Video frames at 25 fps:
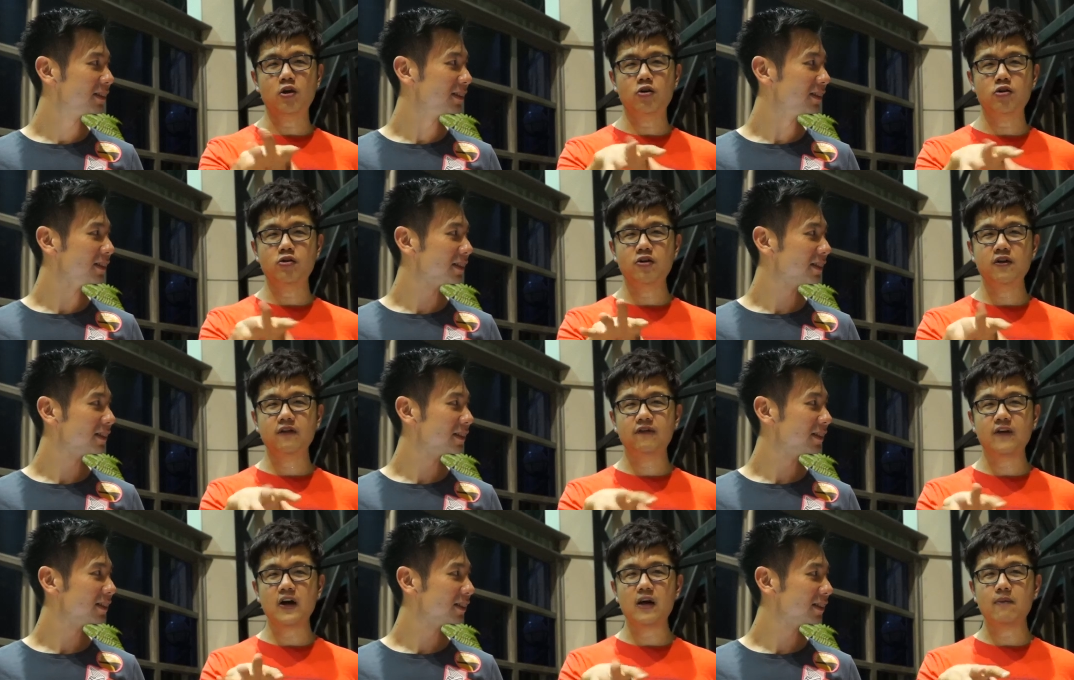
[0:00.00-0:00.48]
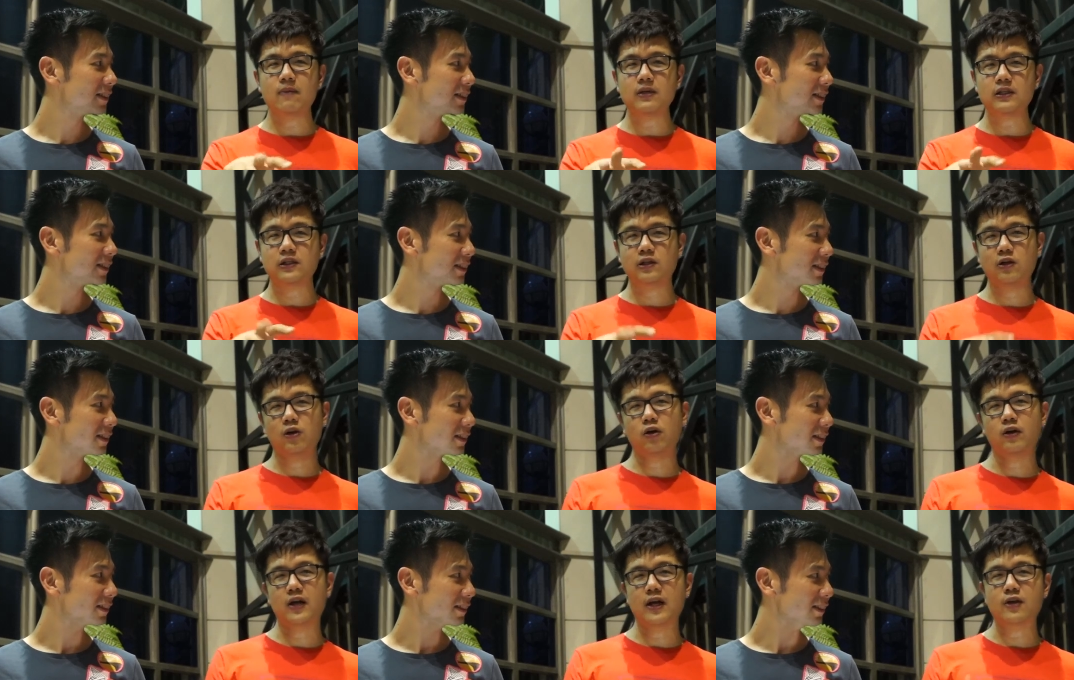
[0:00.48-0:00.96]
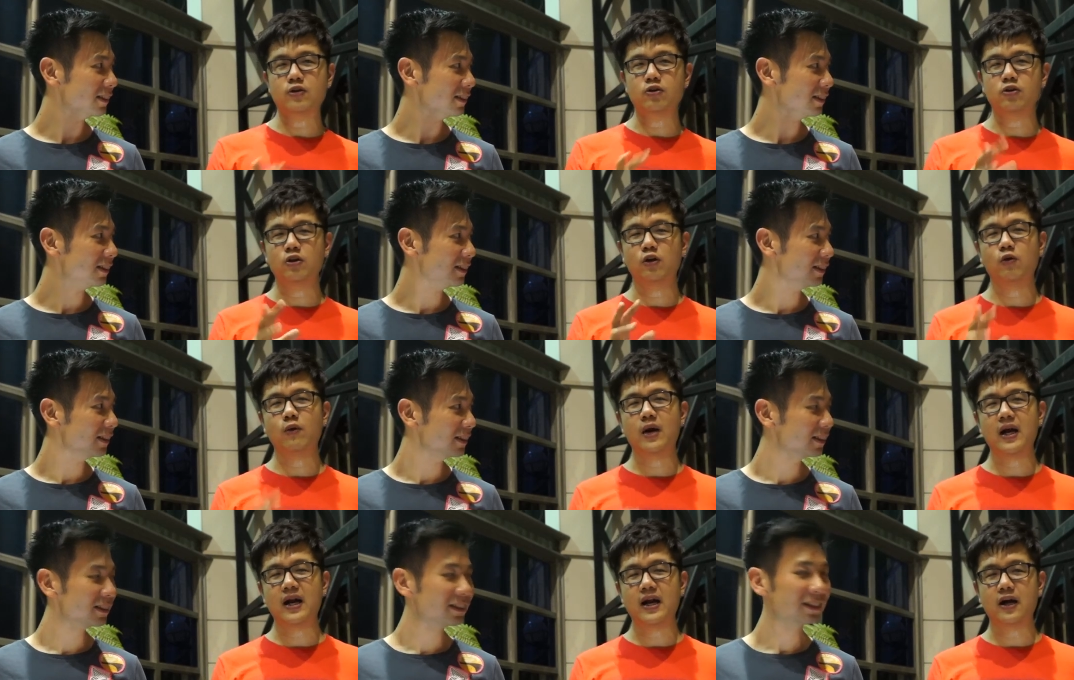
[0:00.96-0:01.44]
Speaker 1: your Unifi a bit slow then
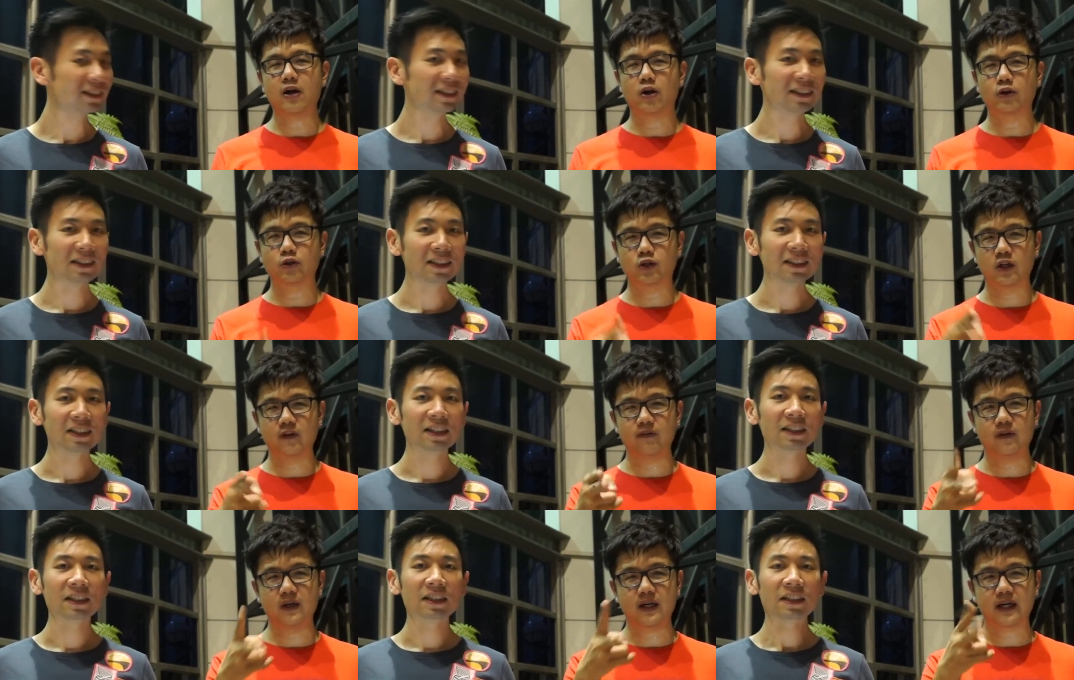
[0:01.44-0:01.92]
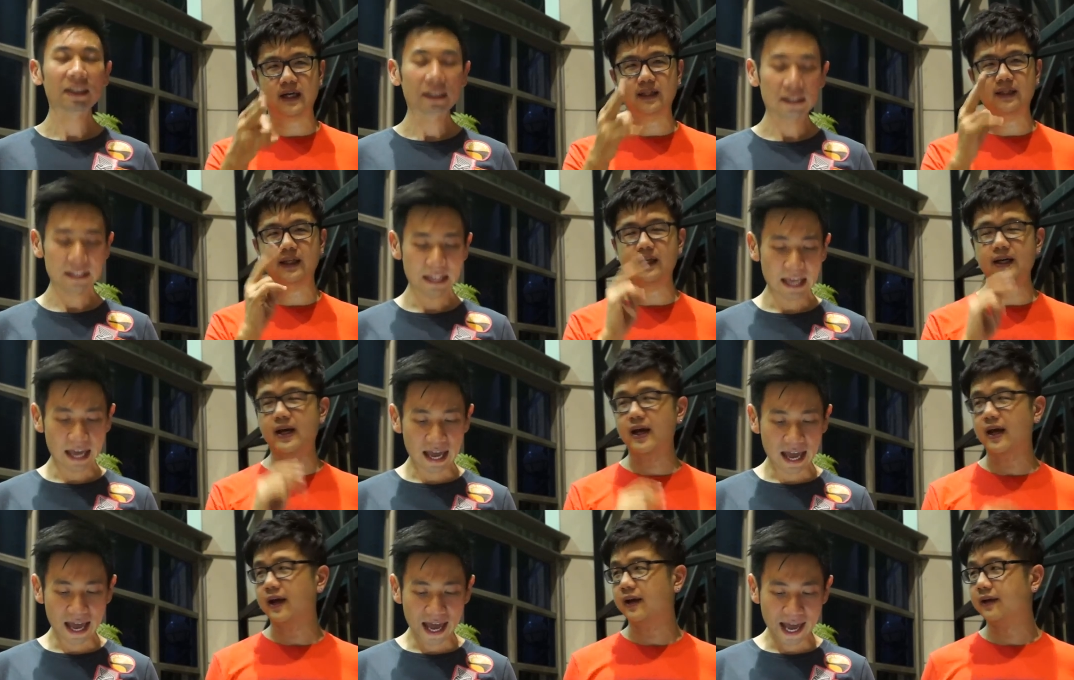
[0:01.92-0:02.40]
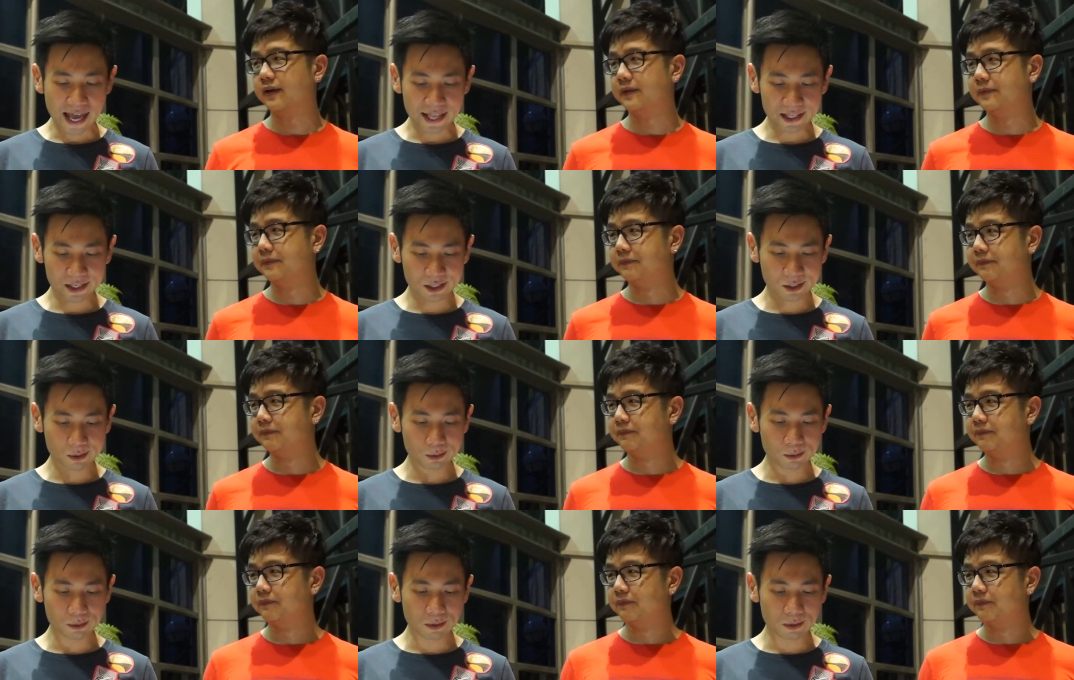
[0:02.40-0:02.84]
you know why lah got three fella cutting. That's